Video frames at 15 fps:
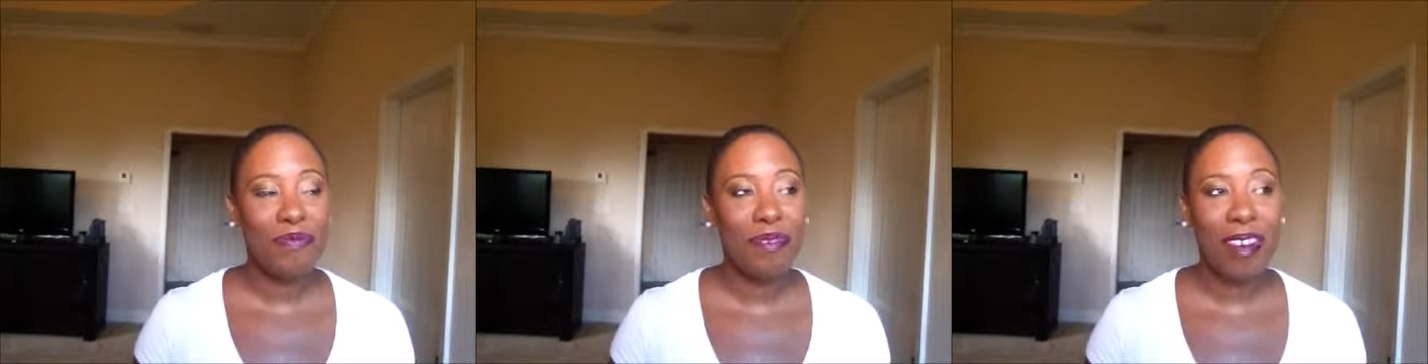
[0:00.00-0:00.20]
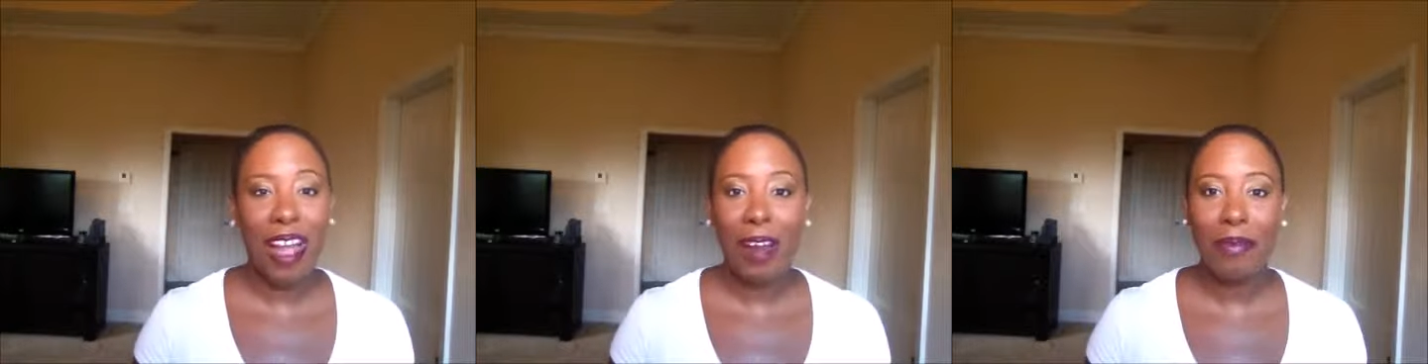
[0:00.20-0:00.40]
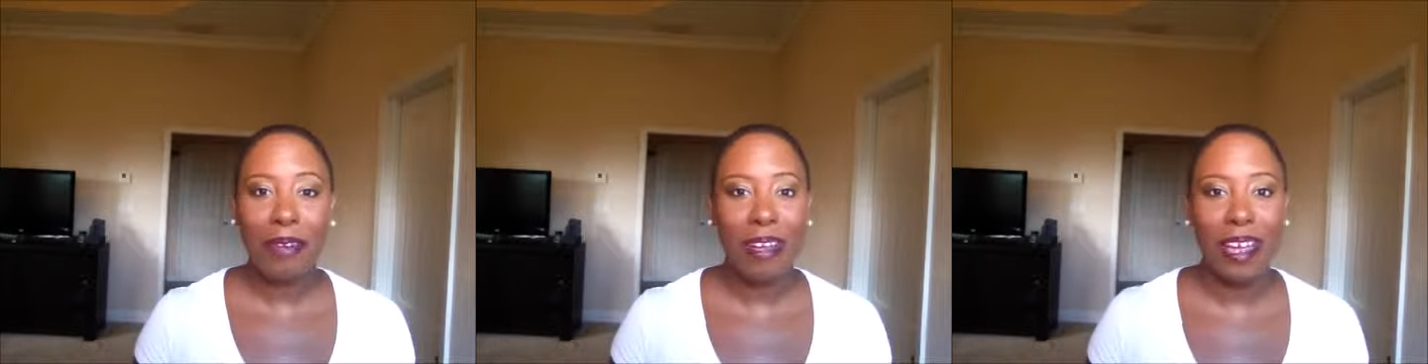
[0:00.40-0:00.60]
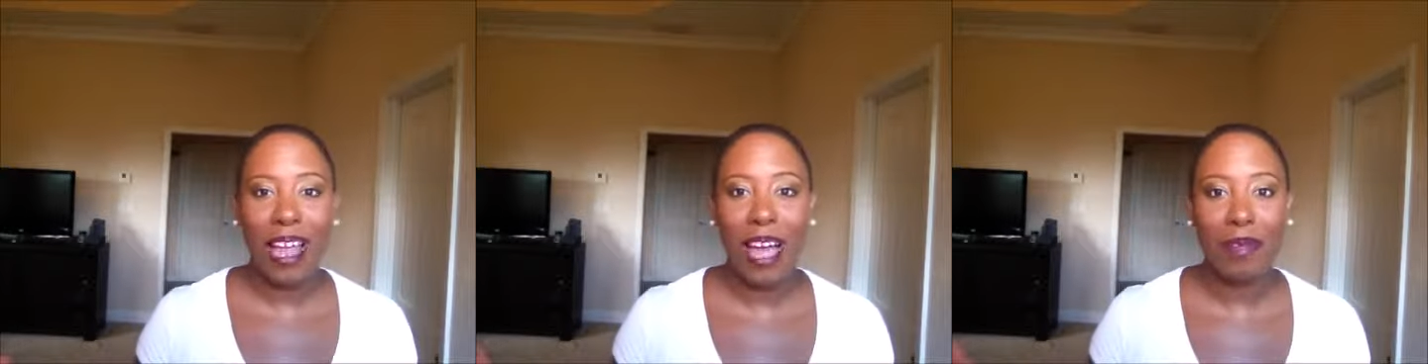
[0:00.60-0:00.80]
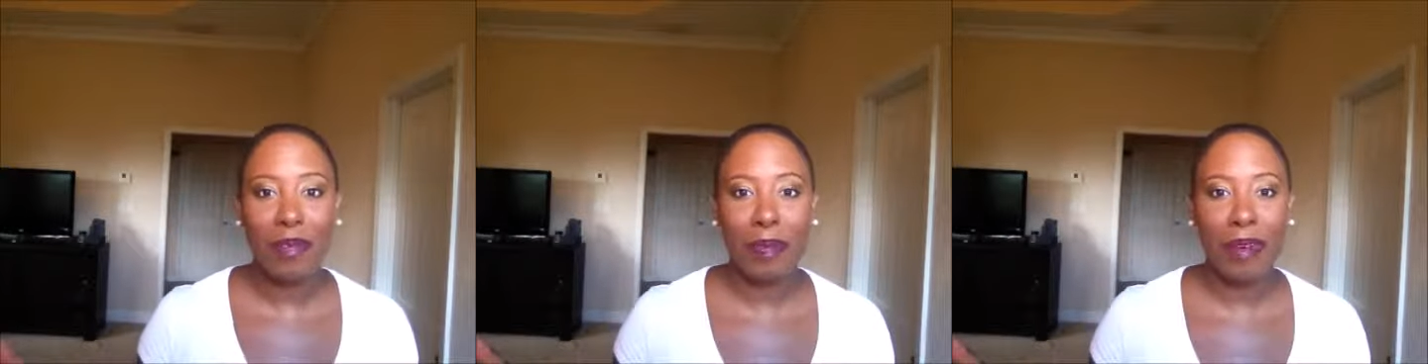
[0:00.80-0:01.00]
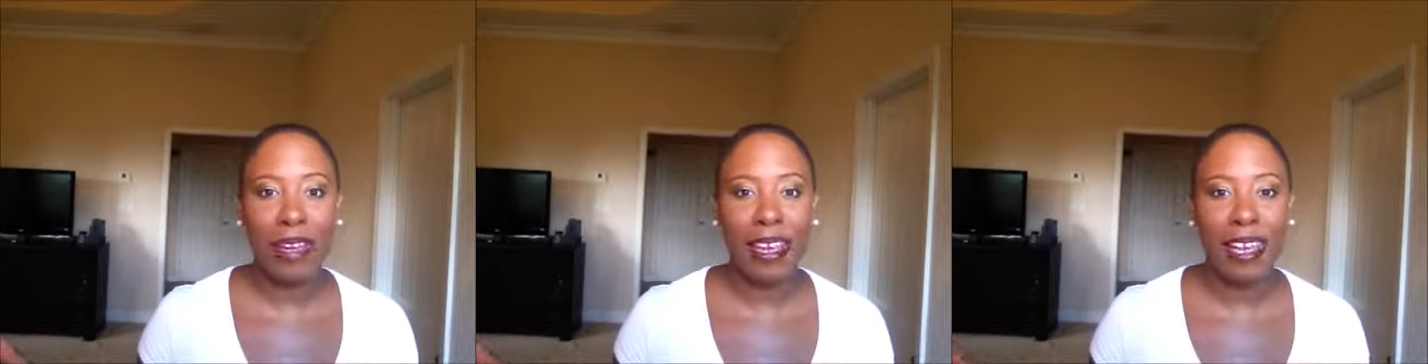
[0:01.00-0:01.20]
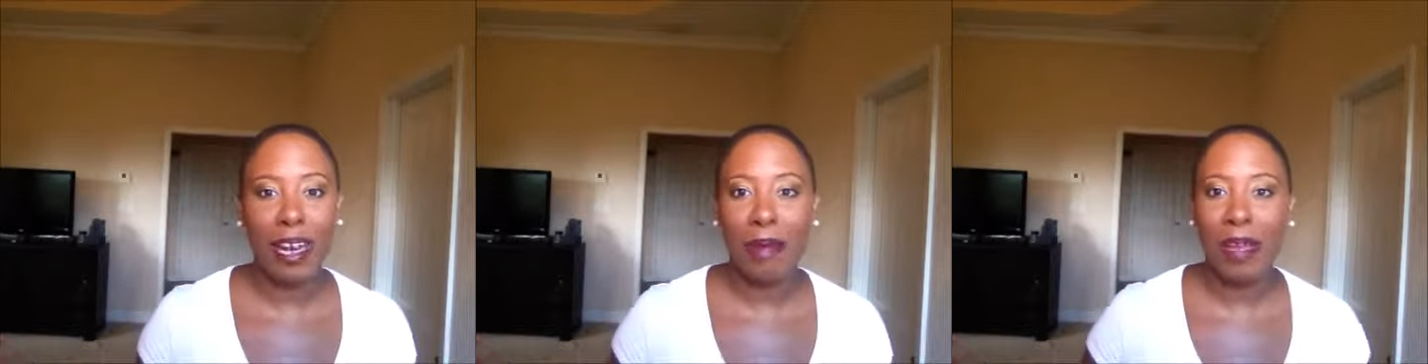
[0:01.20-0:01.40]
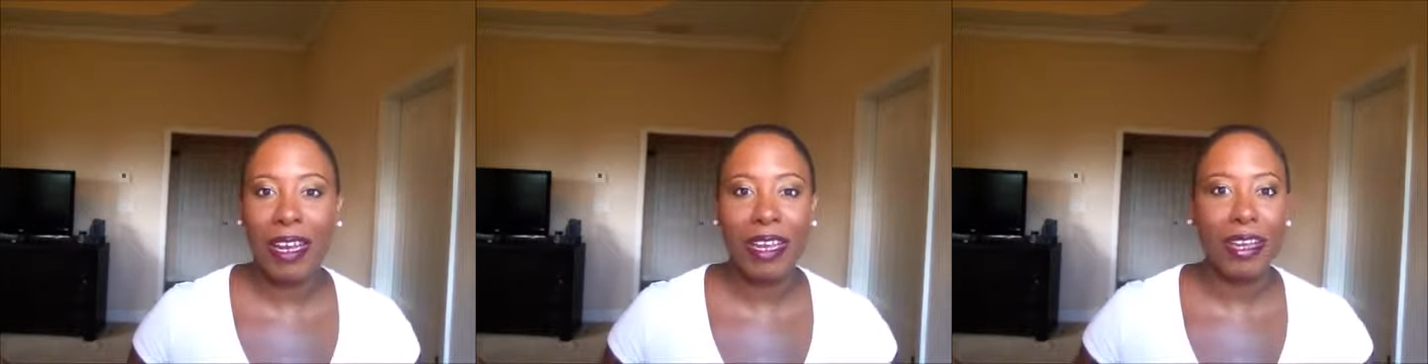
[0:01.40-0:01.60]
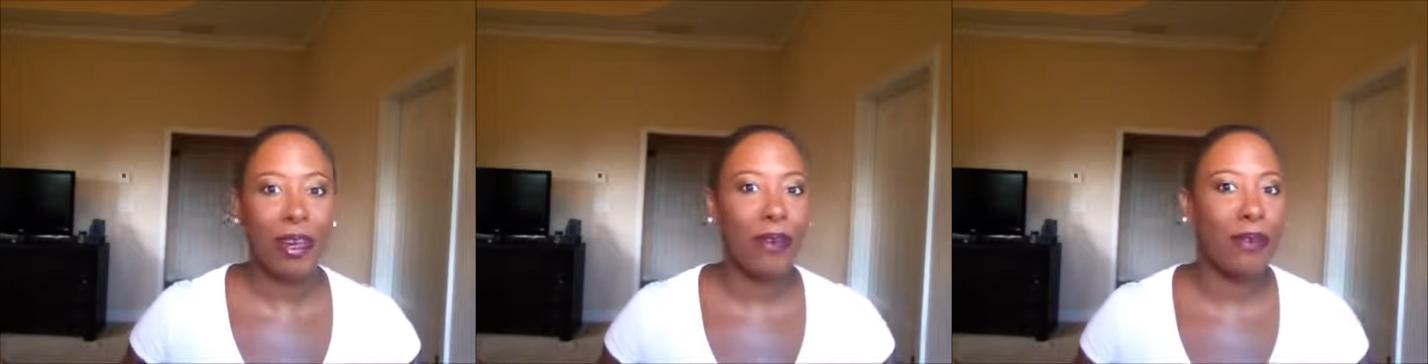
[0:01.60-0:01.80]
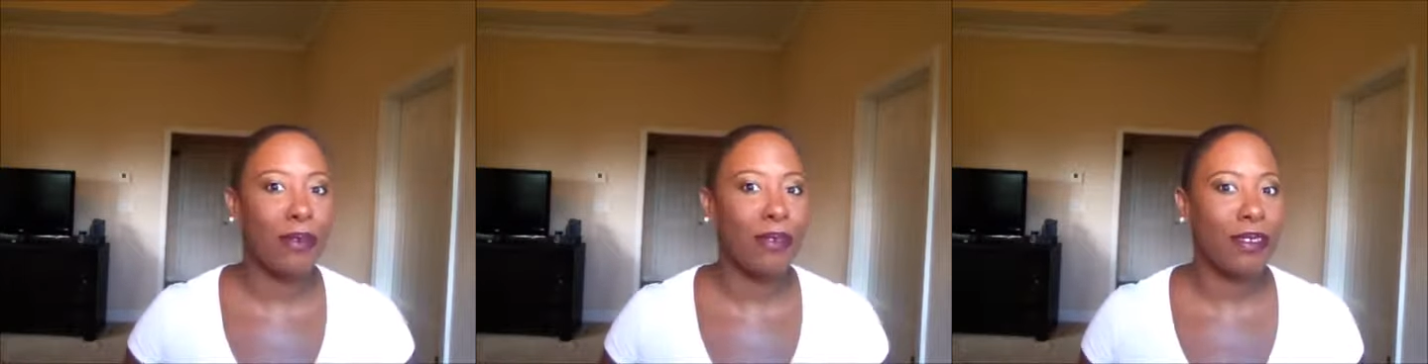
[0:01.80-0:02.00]
not really have a plan. I mean, it
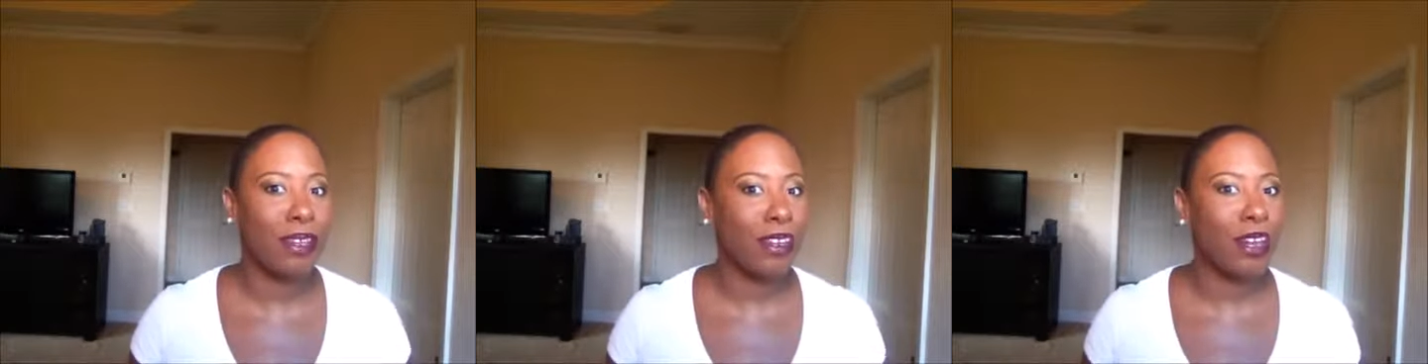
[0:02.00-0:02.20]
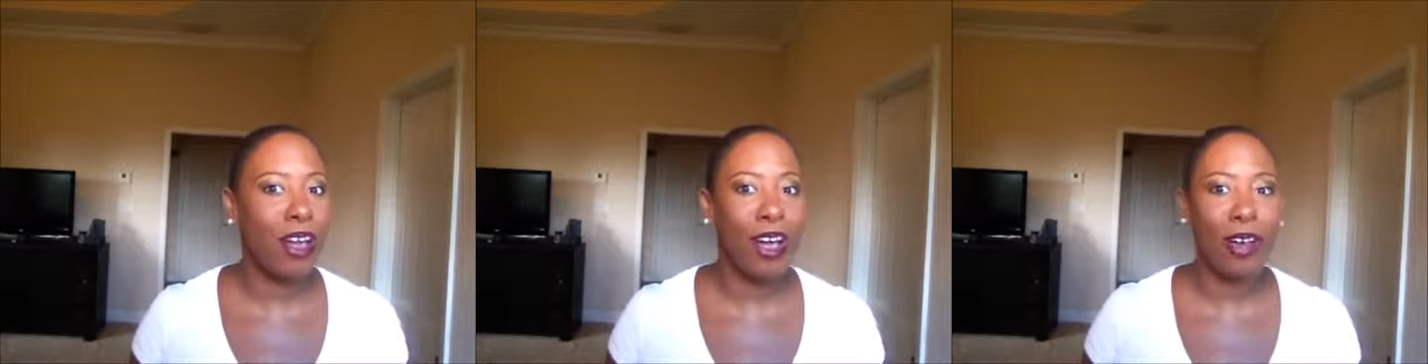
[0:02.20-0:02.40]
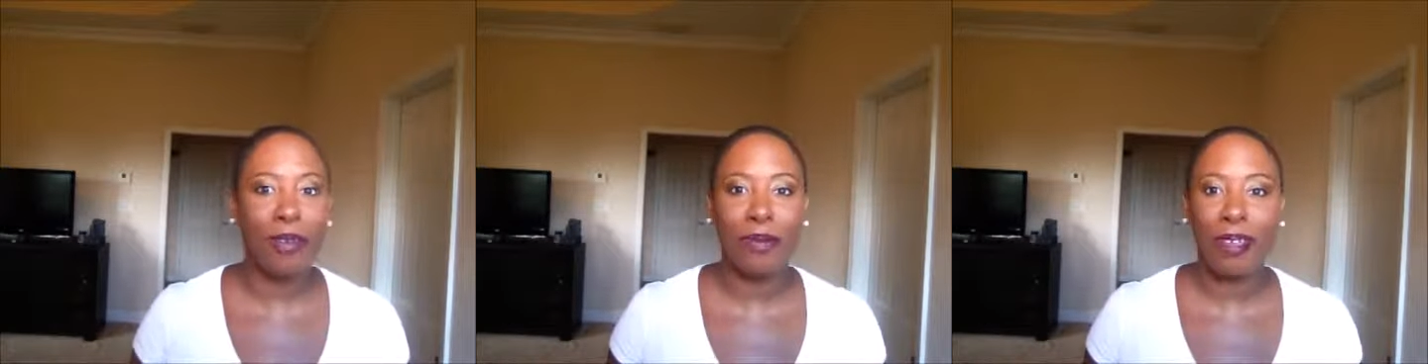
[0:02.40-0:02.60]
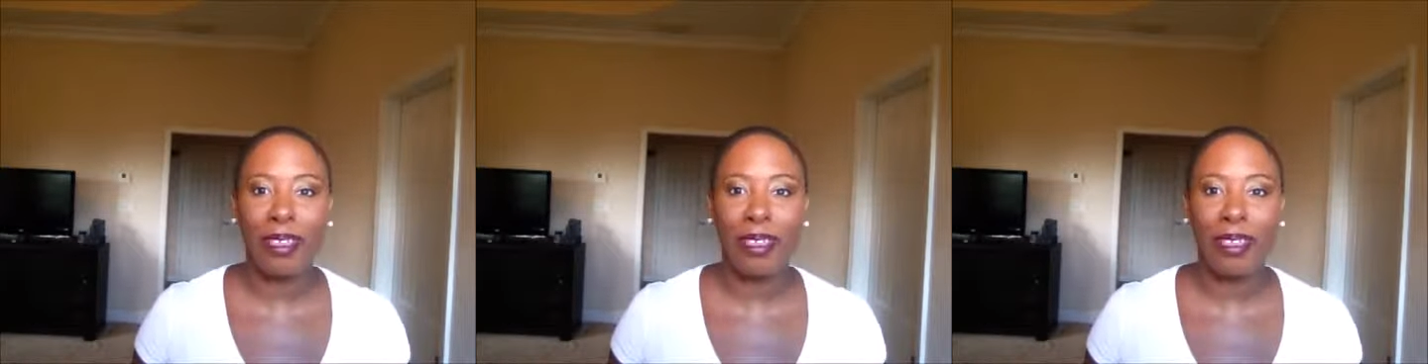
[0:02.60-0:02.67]
goes along